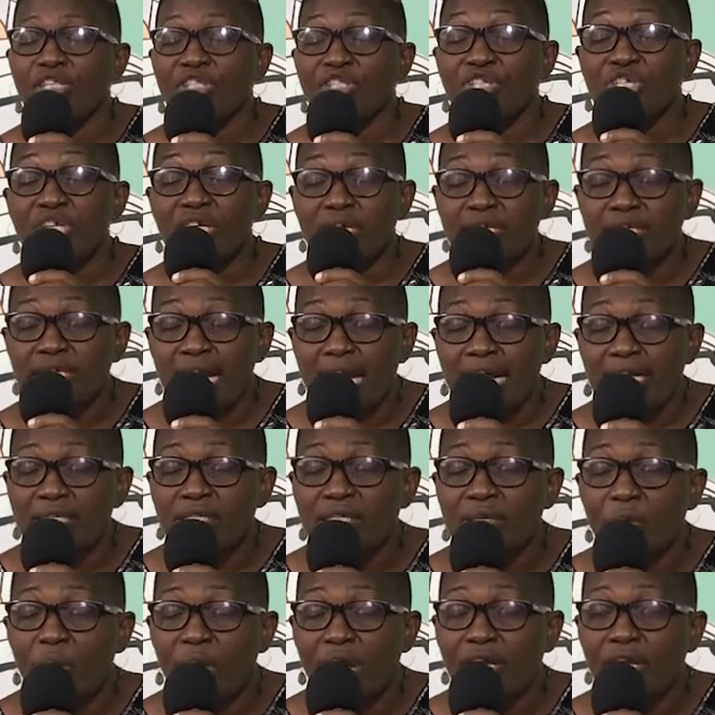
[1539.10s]
Jesus,
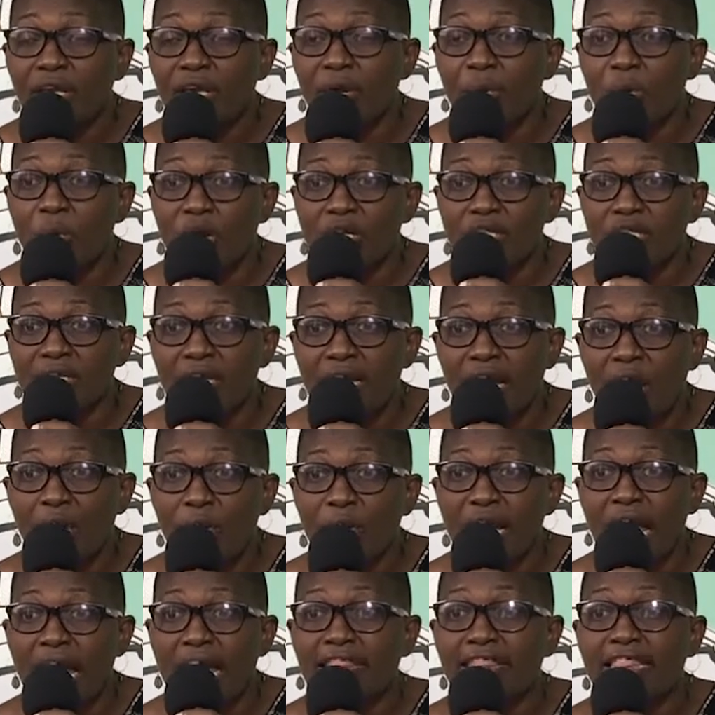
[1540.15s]
when he was here
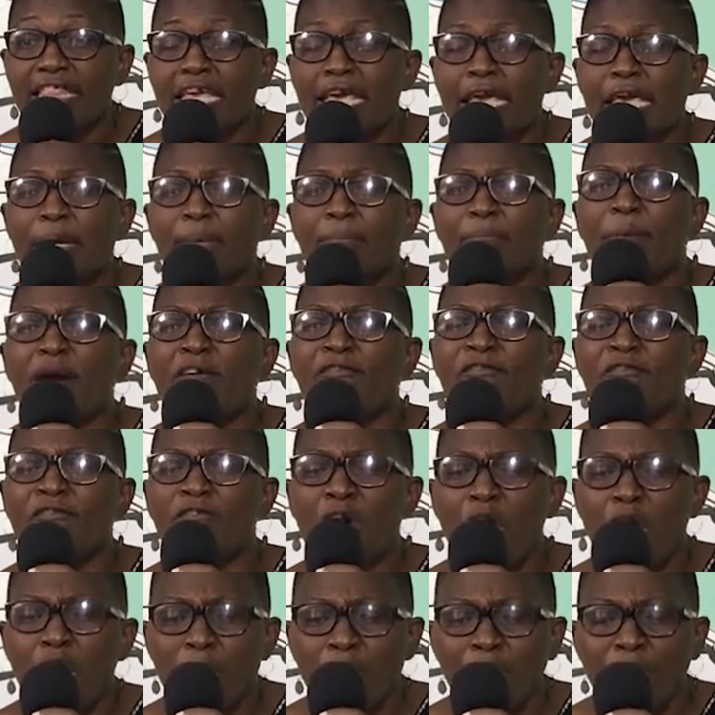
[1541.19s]
on earth, he
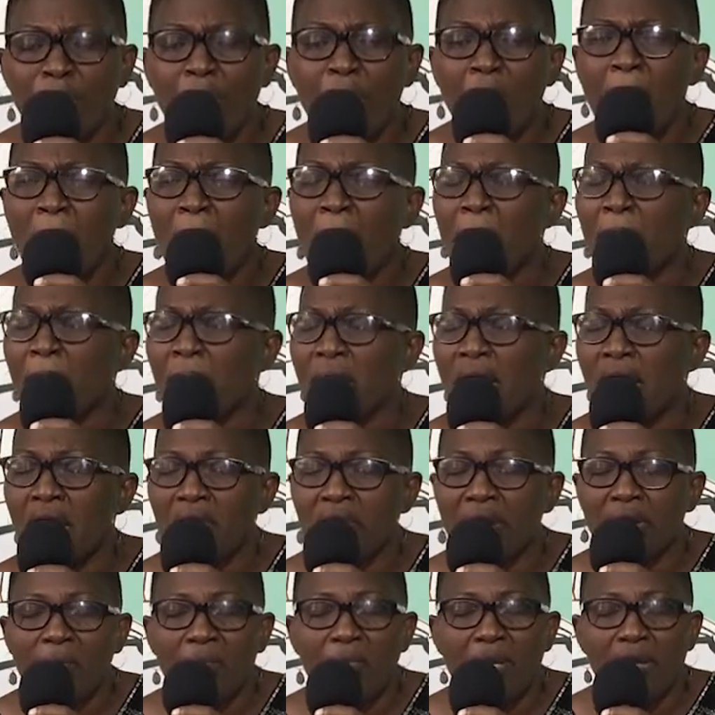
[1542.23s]
performed
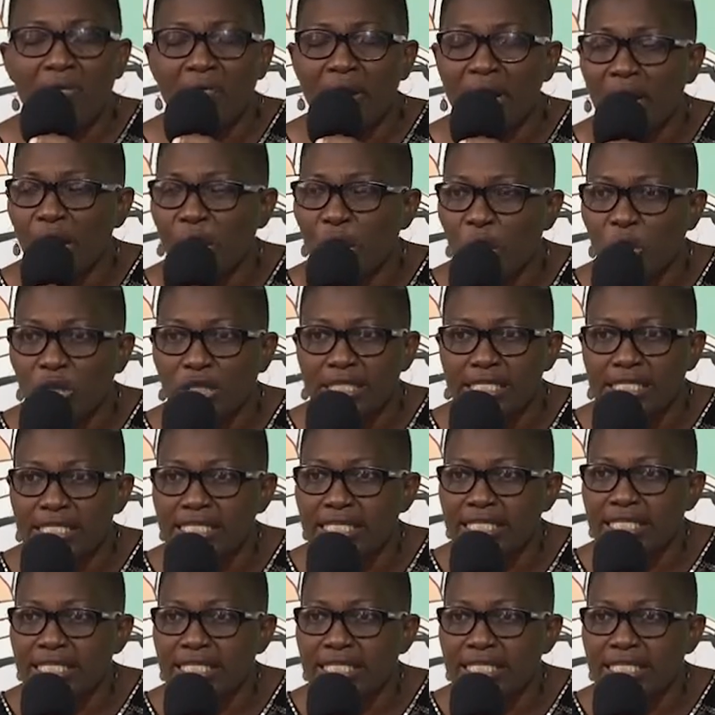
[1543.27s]
many miracles.